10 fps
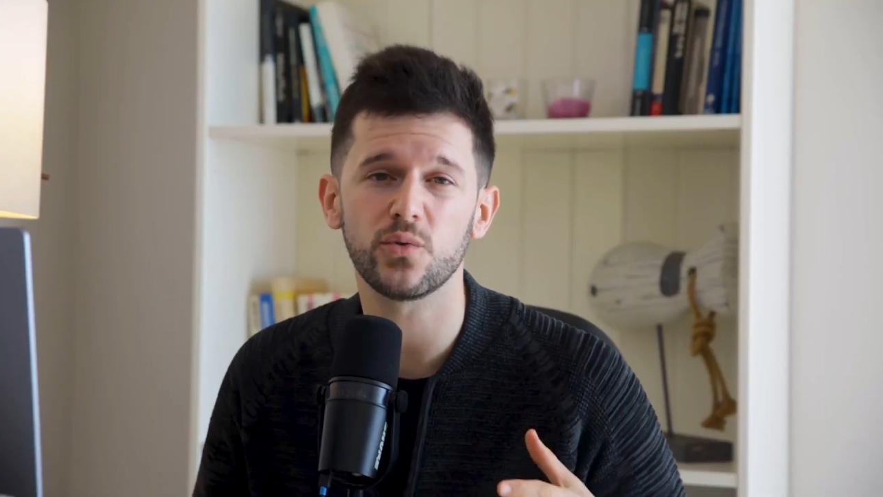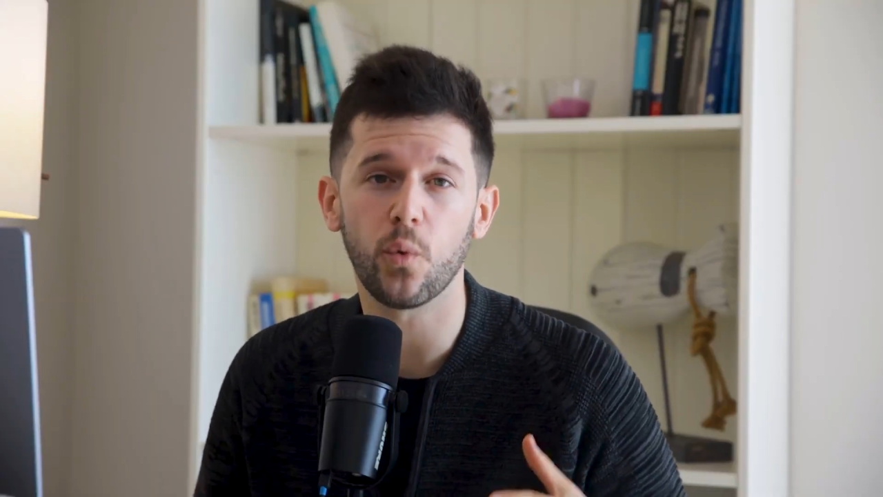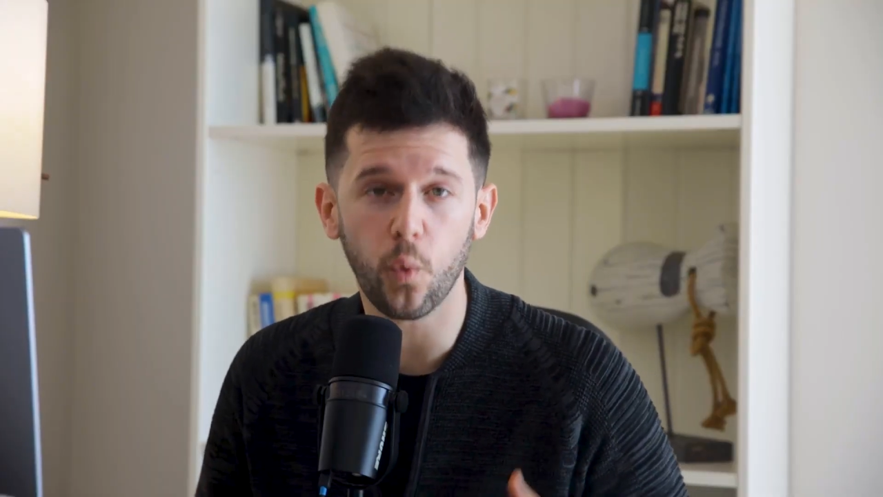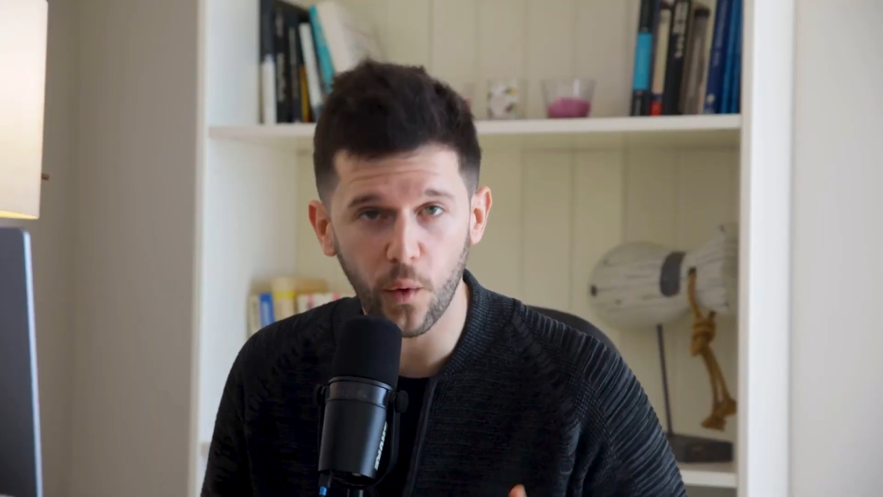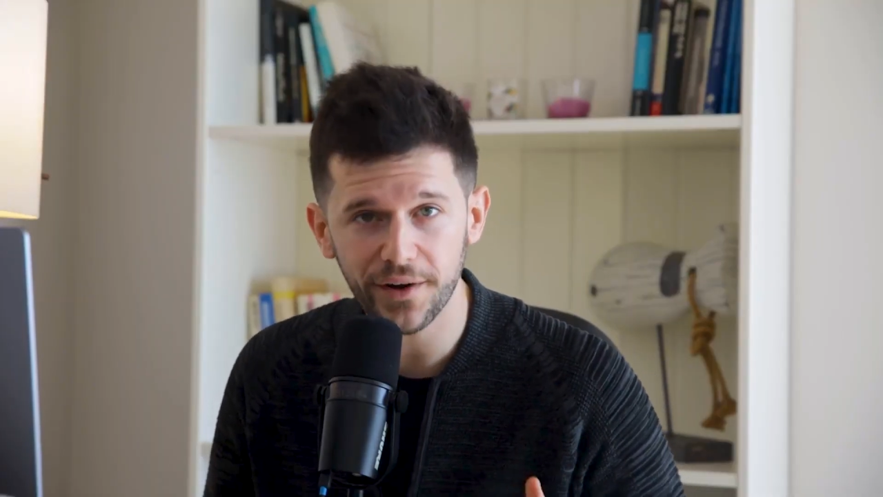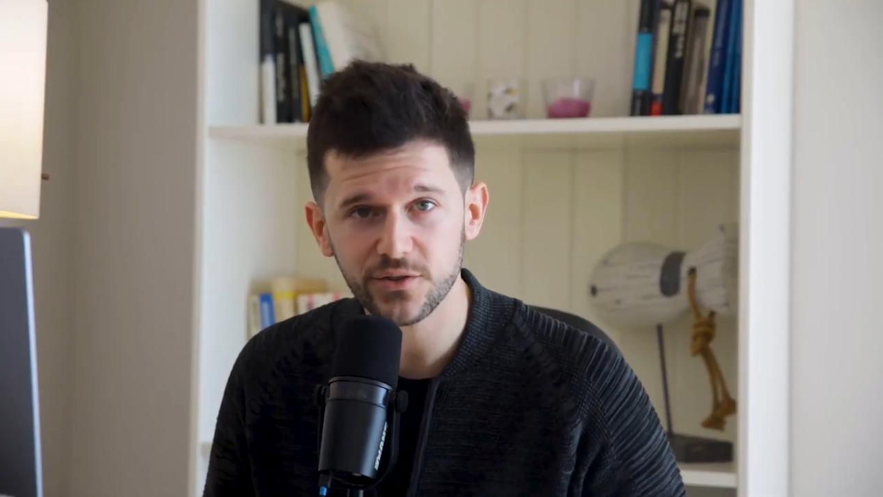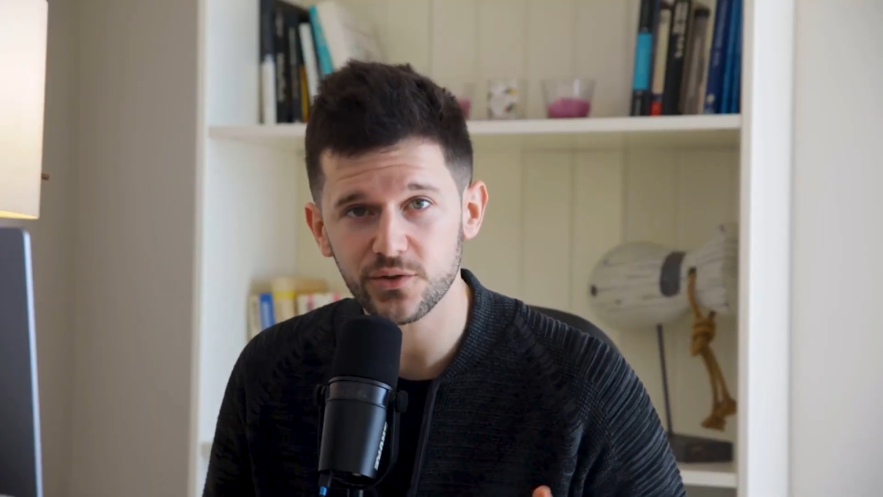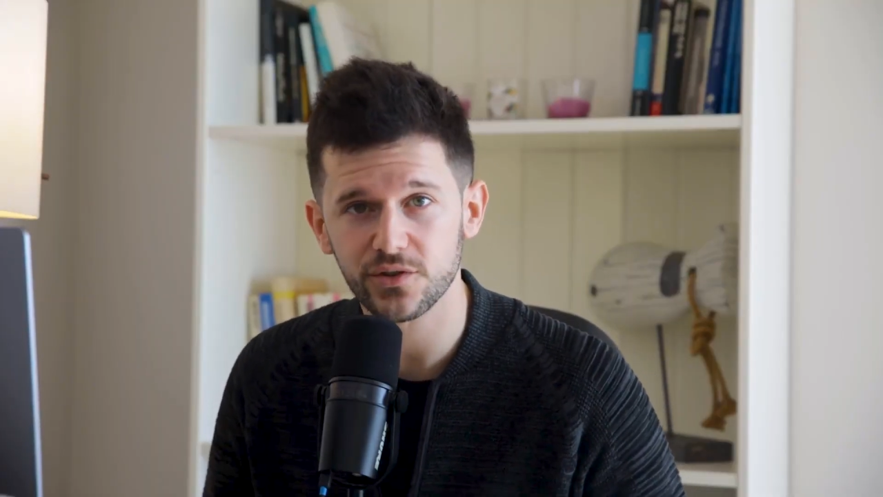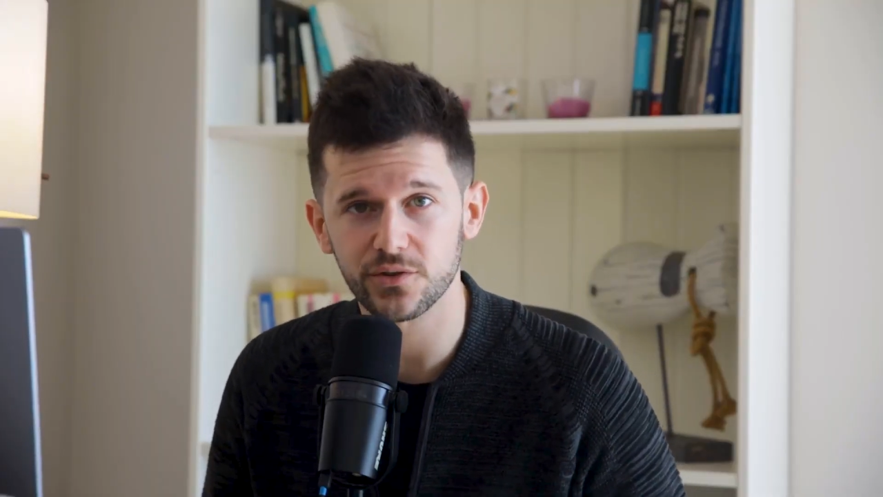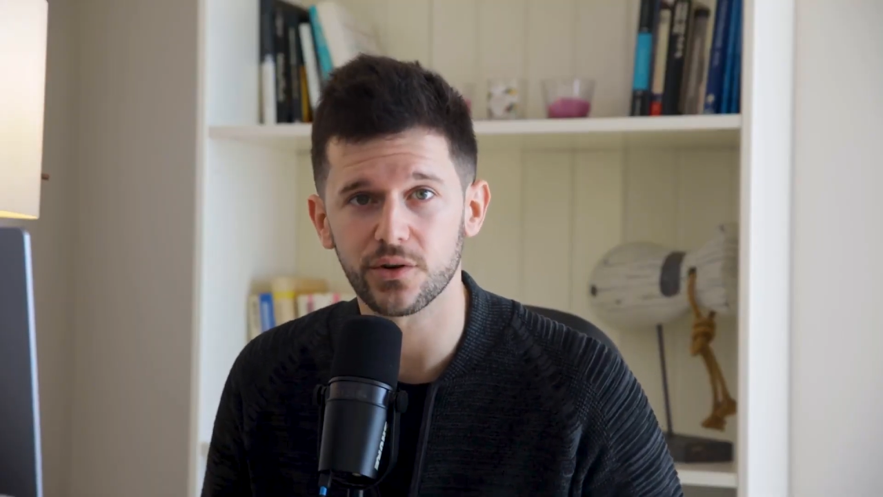where to
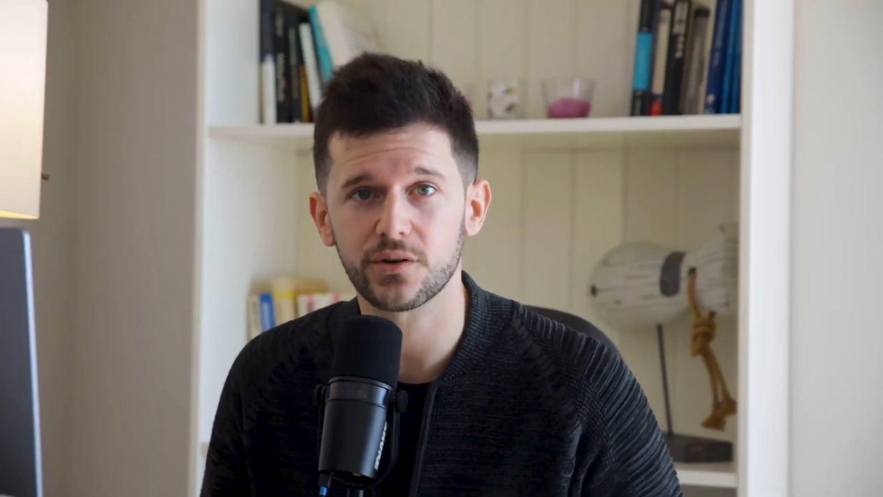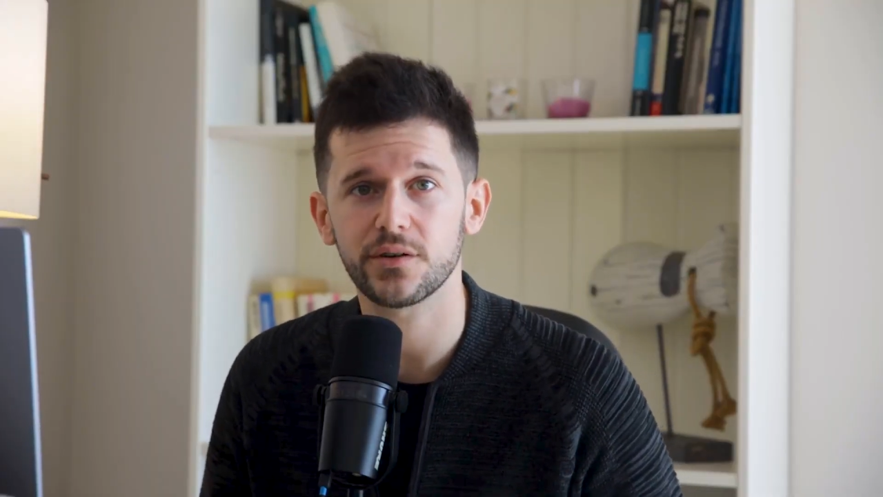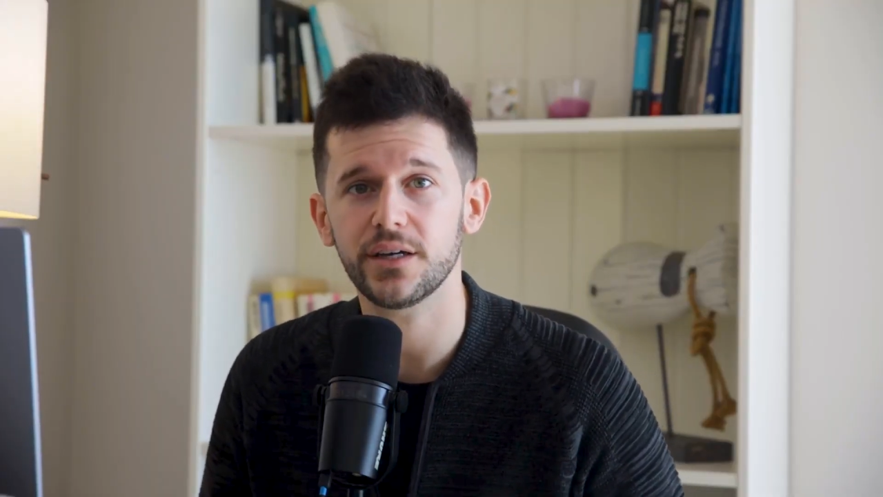store